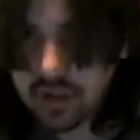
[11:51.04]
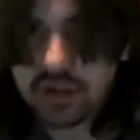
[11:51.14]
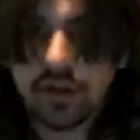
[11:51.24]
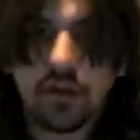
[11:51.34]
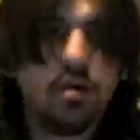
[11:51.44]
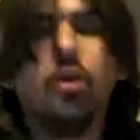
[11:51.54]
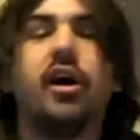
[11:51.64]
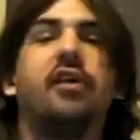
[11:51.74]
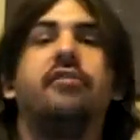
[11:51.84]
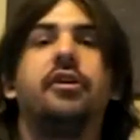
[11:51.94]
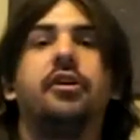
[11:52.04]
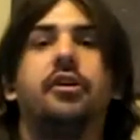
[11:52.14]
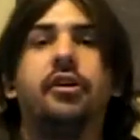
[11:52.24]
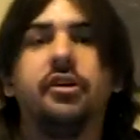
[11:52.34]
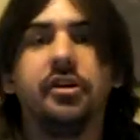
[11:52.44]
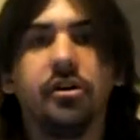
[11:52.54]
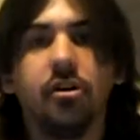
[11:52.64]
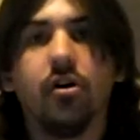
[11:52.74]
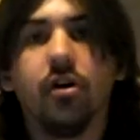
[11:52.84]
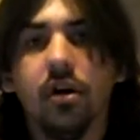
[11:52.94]
And then you go heavier and then you
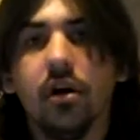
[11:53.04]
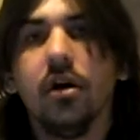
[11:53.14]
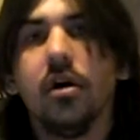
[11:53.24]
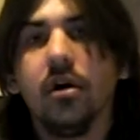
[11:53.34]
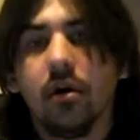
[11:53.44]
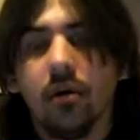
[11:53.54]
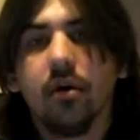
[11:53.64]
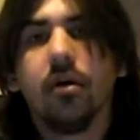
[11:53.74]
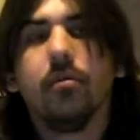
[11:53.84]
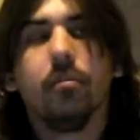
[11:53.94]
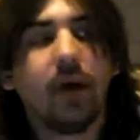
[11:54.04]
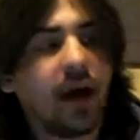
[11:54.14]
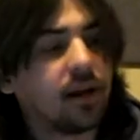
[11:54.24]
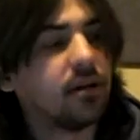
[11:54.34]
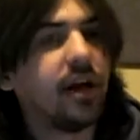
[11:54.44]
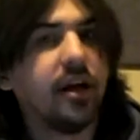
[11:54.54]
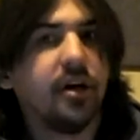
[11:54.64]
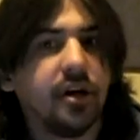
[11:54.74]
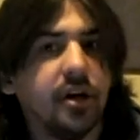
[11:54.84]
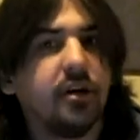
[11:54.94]
go back
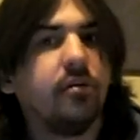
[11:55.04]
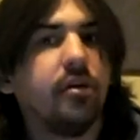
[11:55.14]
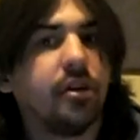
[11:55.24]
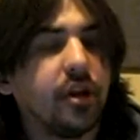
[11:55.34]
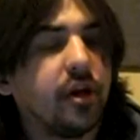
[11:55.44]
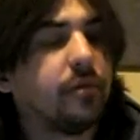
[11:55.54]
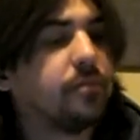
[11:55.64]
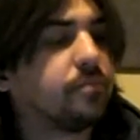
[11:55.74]
lighter with it.